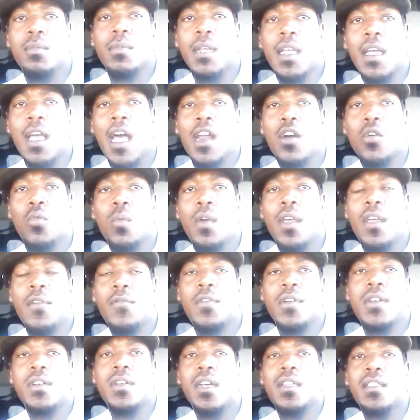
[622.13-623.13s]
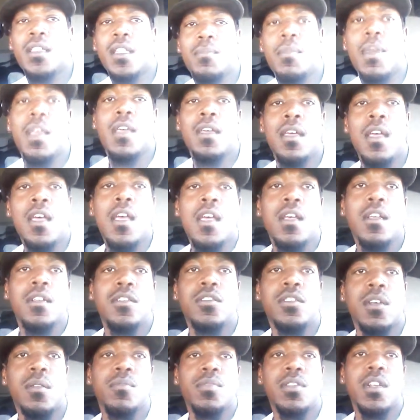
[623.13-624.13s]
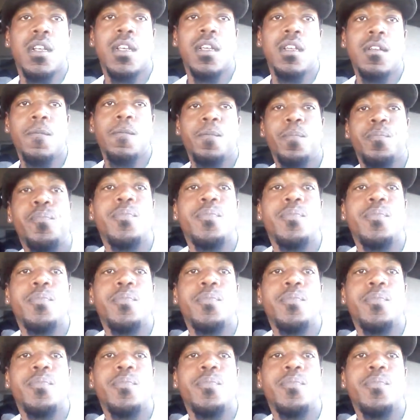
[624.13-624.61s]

man, I don't wear it for nothing, man. See what I'm saying?